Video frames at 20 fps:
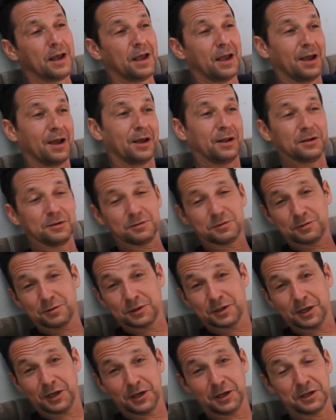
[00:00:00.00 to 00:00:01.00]
and
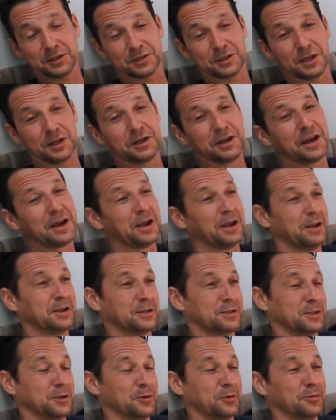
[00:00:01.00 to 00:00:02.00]
today's the day.
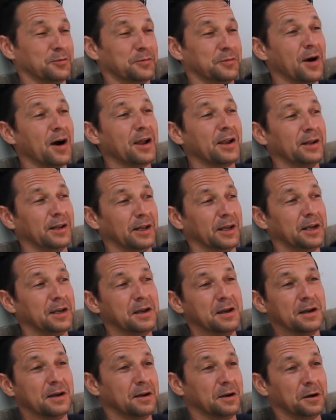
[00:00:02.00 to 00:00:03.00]
So finally,
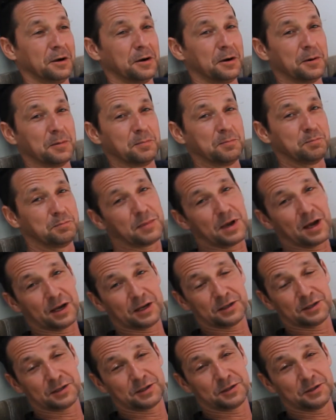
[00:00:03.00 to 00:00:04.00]
um,
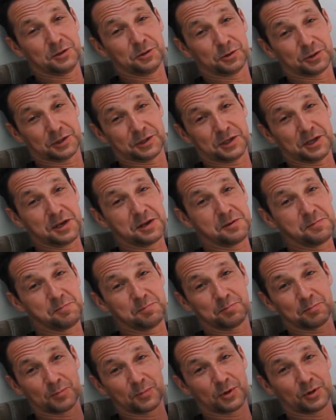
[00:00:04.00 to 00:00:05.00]
as you'll see,
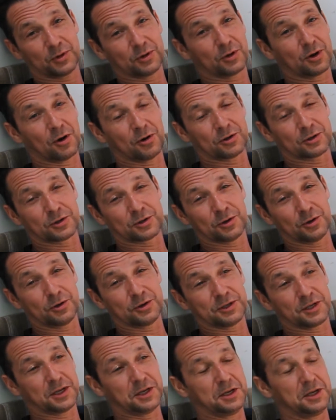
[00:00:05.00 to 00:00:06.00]
Cars
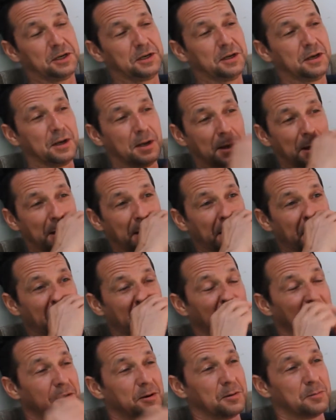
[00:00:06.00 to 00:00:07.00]
13.
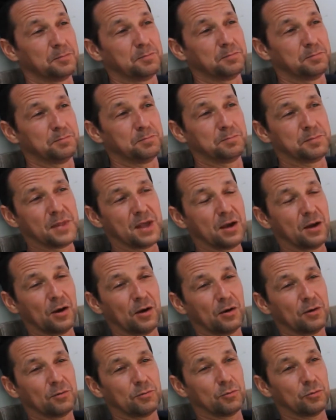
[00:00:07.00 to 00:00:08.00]
Um,
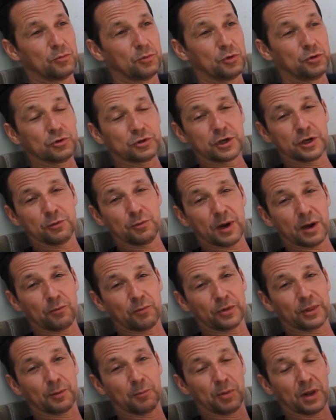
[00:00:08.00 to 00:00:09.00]
usually went
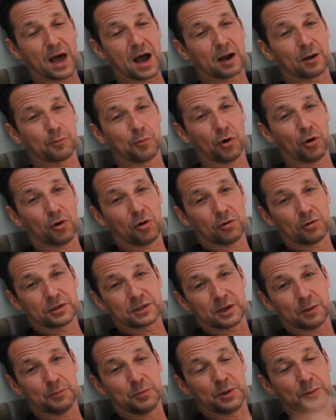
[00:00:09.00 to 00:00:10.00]
with a black ball.
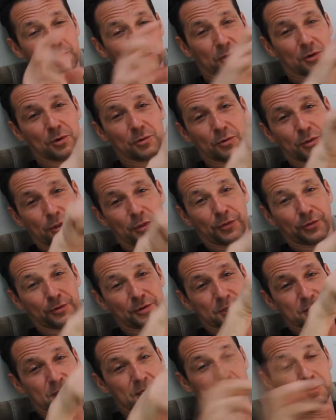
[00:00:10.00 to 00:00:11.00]
Some people go with a
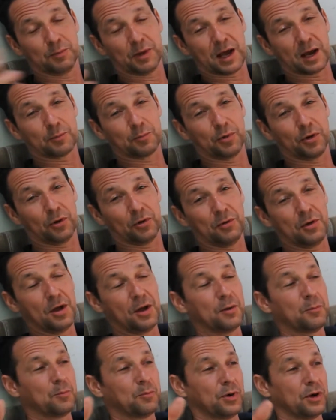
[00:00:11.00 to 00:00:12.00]
13 black ball
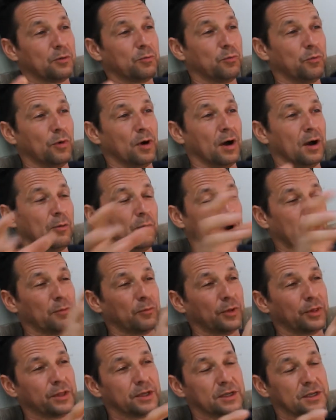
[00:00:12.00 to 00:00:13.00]
but I went
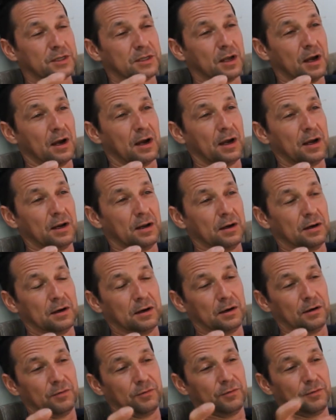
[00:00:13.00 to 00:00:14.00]
with the design
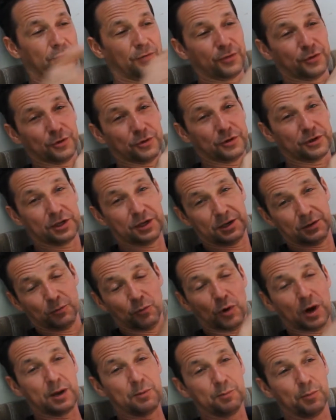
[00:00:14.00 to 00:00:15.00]
of 13
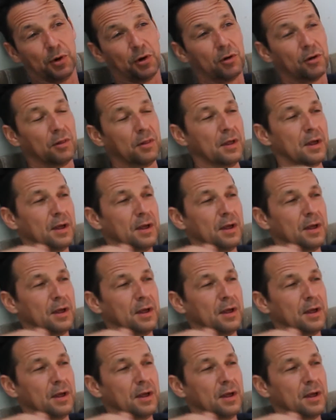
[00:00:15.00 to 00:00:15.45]
white Bull.